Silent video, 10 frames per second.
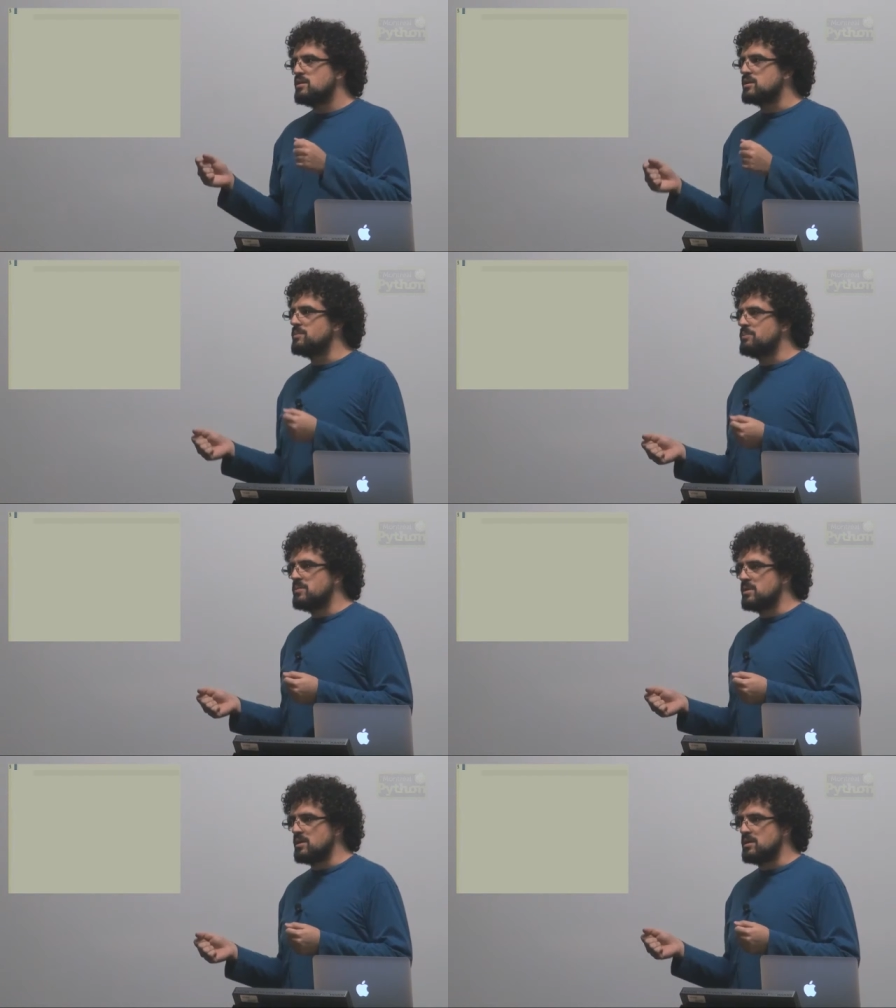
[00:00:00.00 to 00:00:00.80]
The,
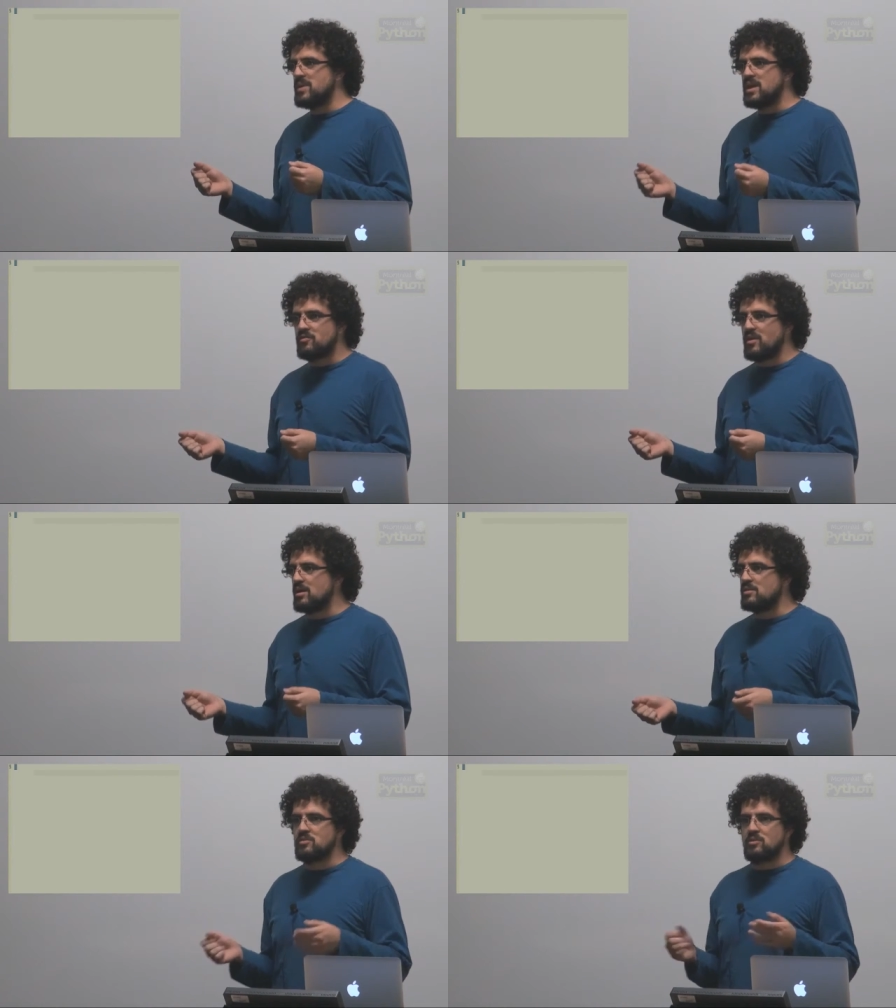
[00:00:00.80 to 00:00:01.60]
the make
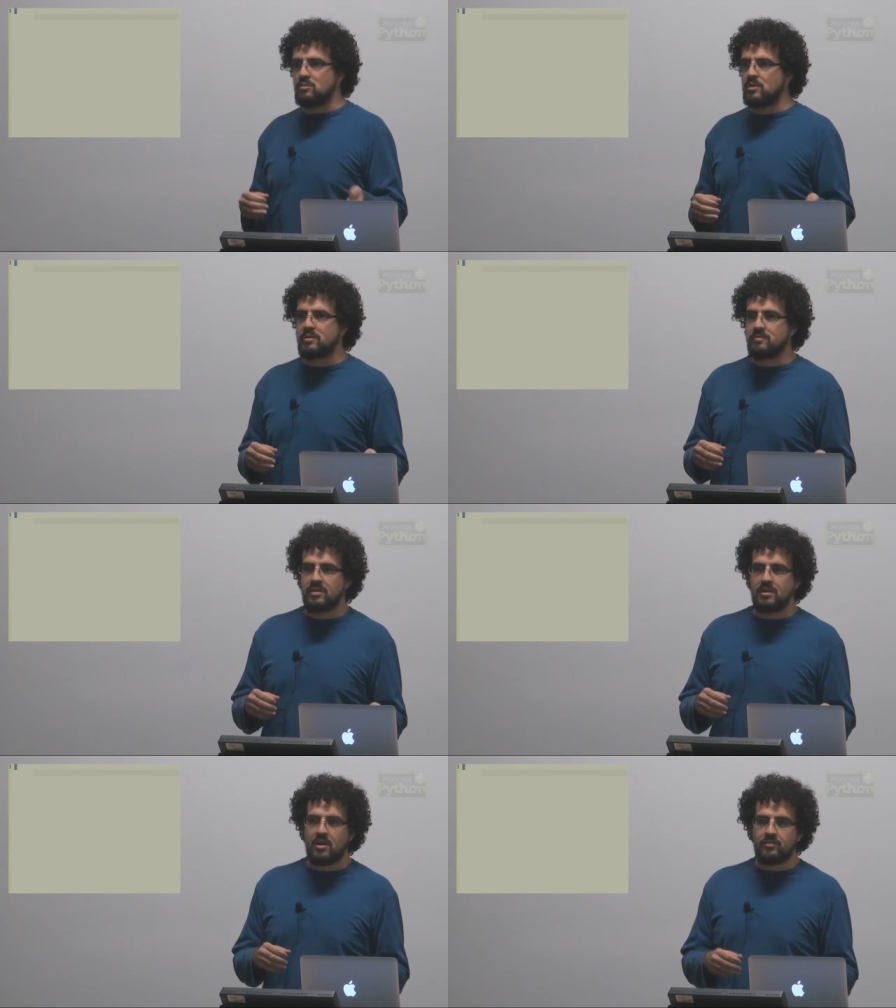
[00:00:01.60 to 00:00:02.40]
files don't work
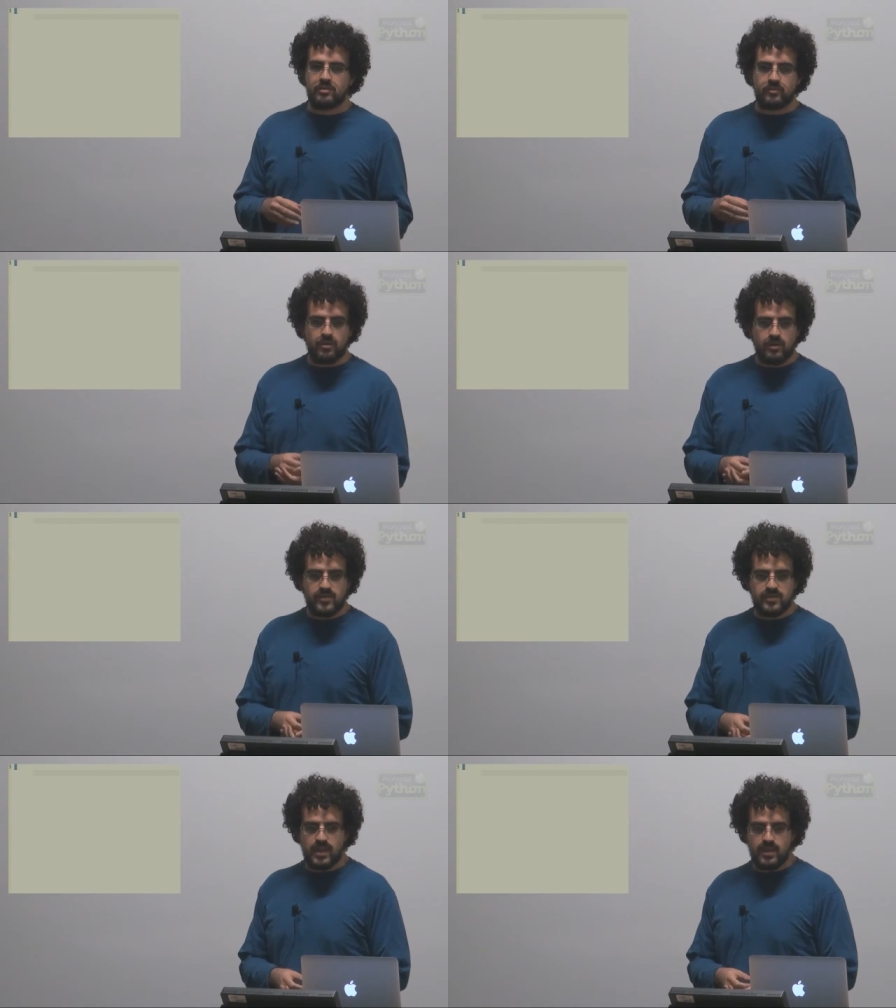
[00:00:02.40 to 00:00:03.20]
very often for
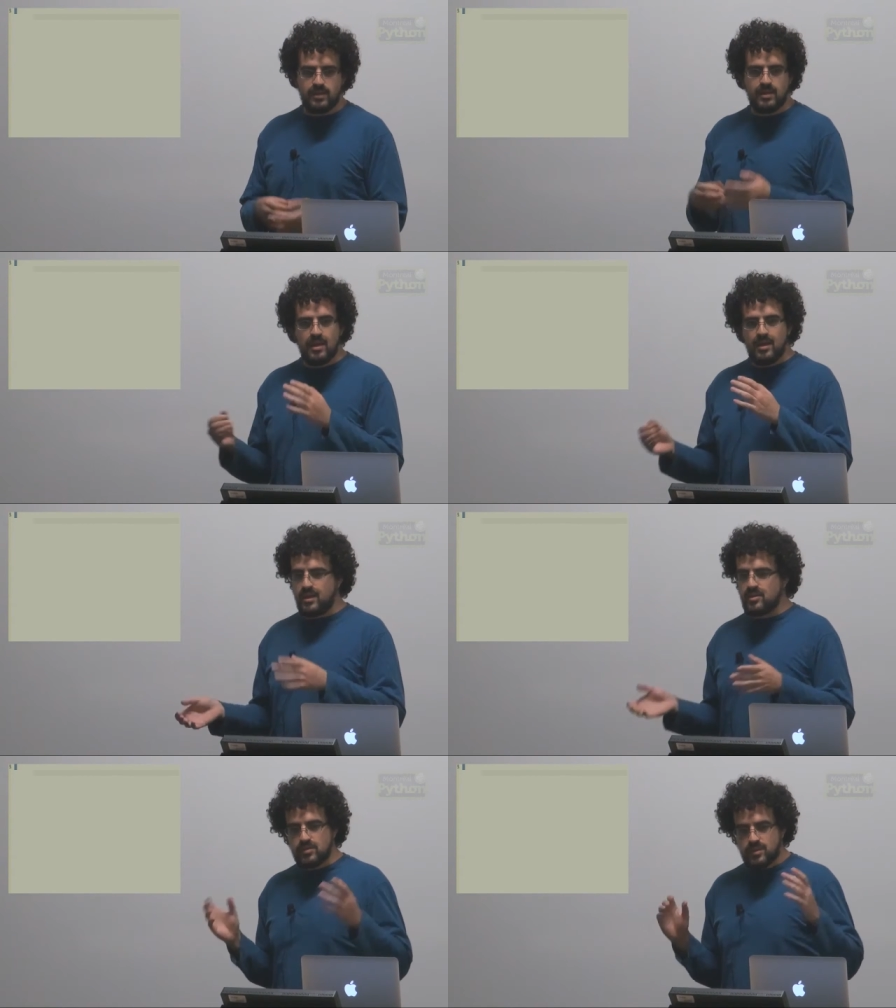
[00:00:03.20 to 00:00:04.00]
OS 10,
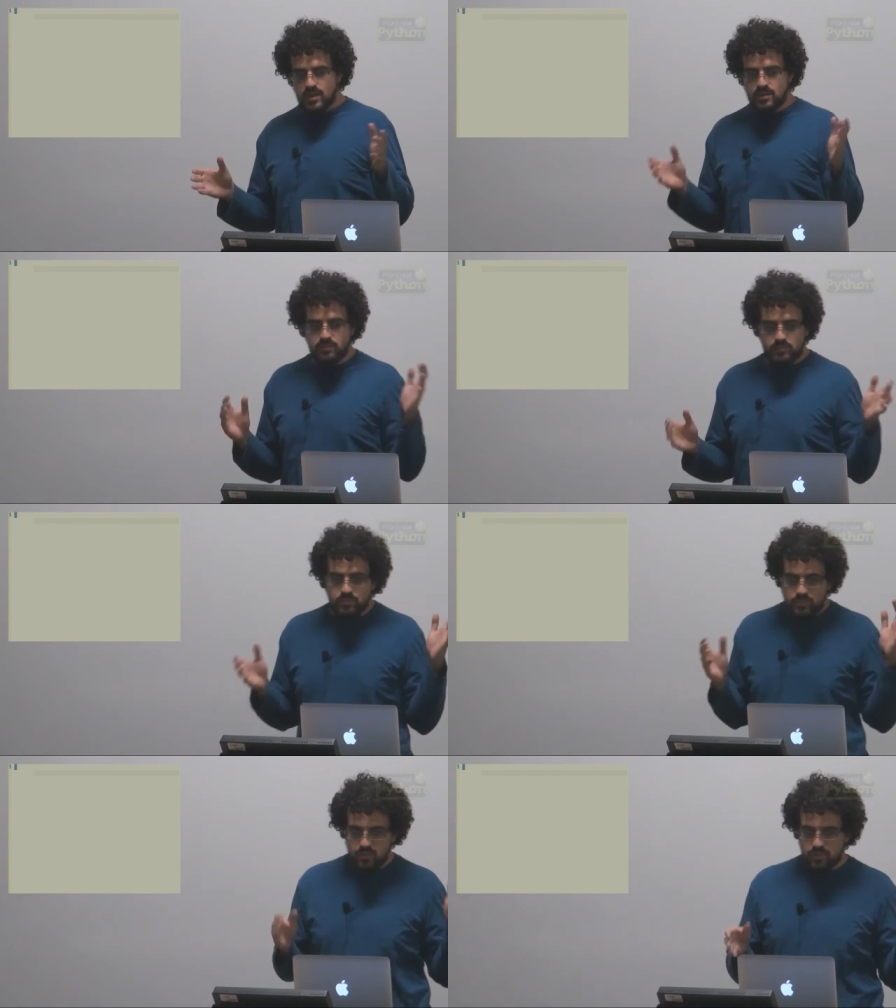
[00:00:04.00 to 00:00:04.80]
and it just kind of
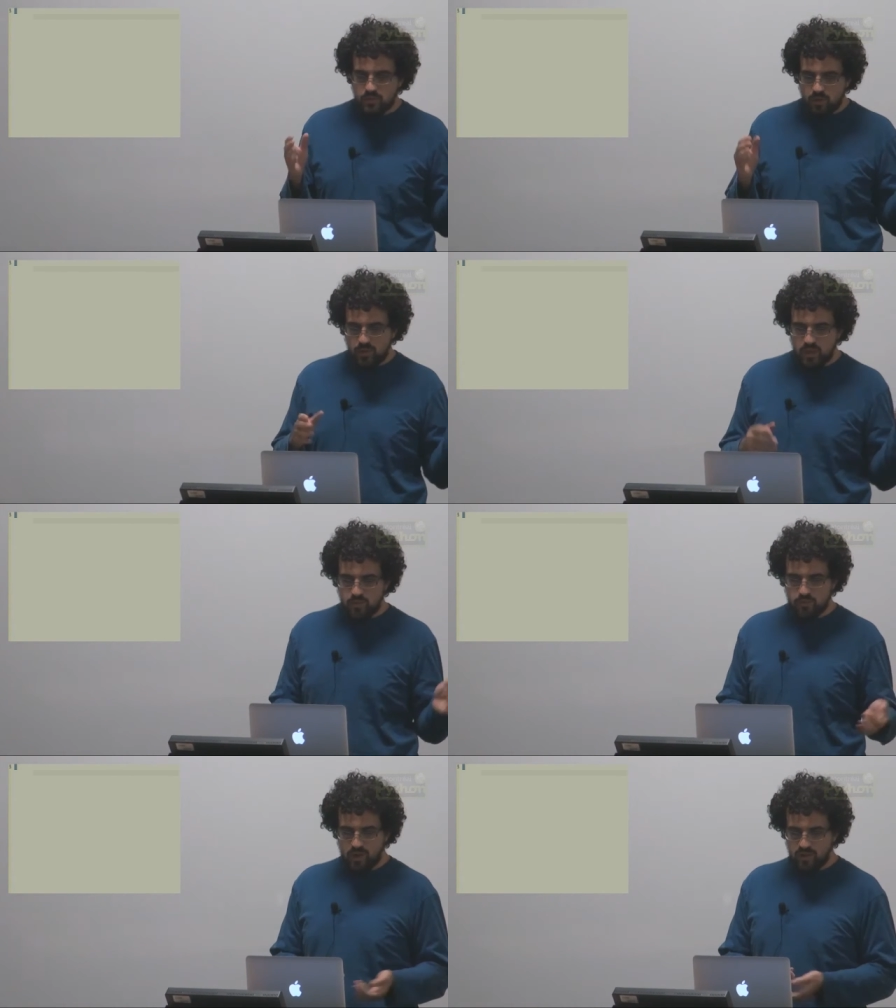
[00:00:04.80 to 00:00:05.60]
slowly
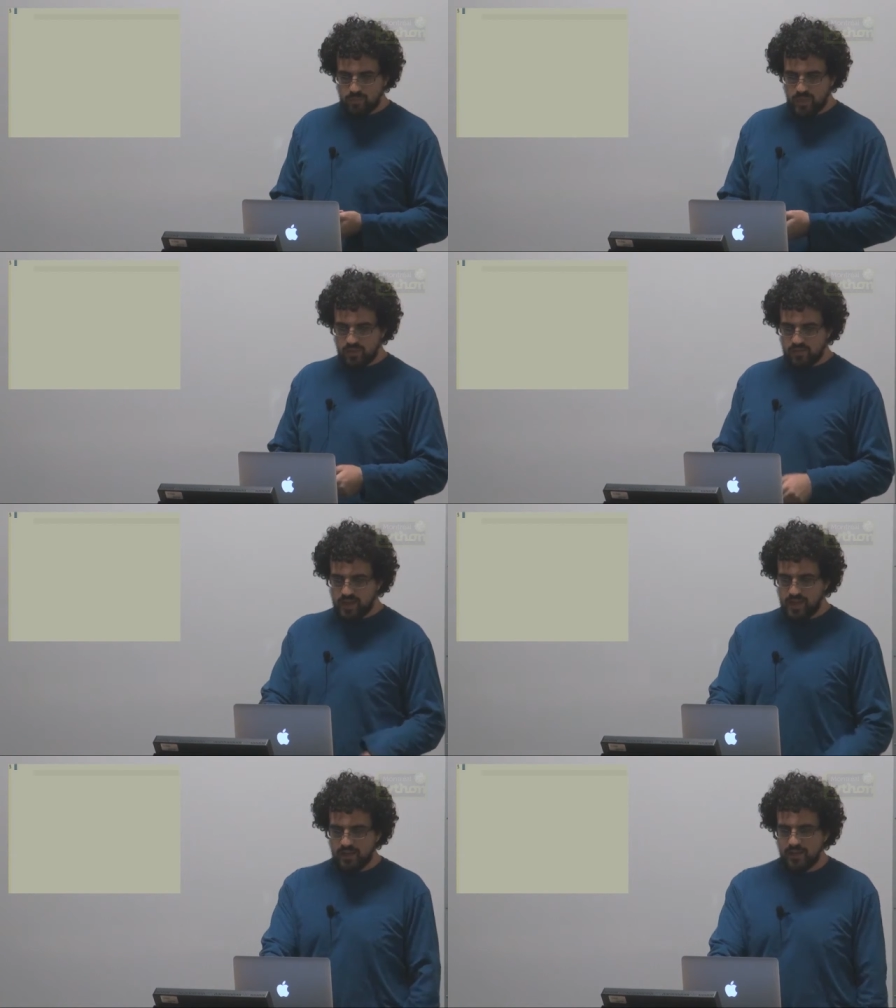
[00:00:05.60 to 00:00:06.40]
was driving me
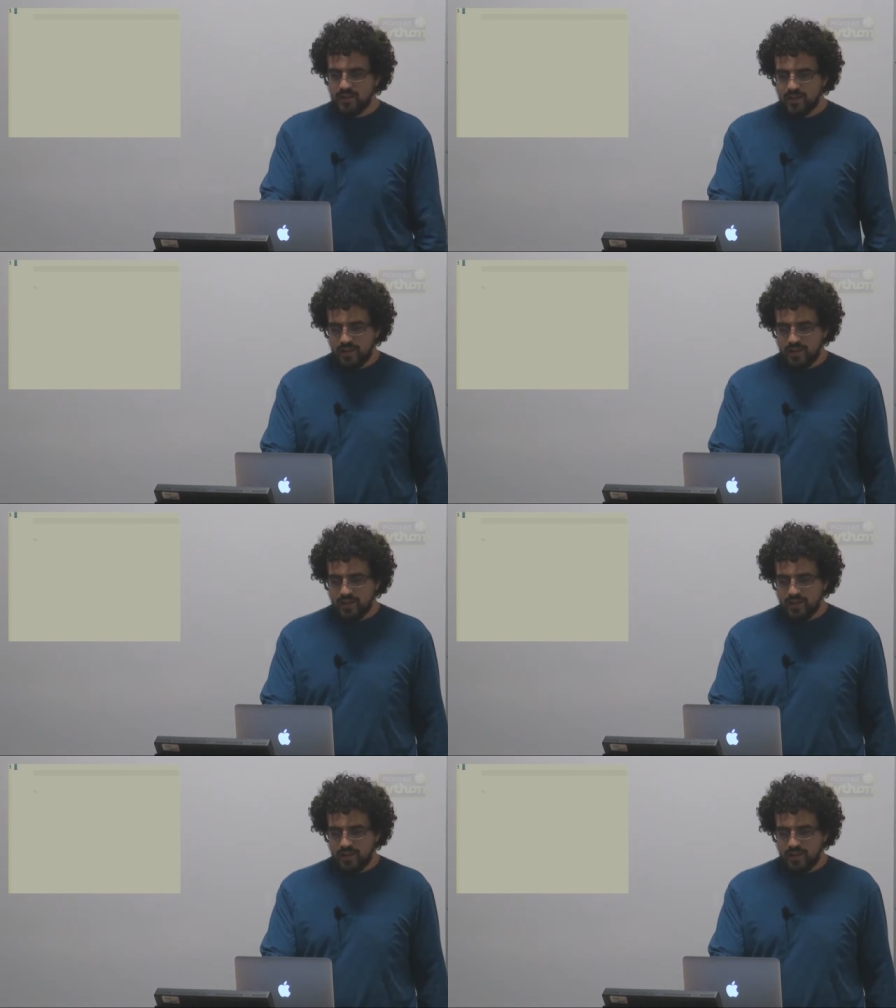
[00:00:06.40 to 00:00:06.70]
insane.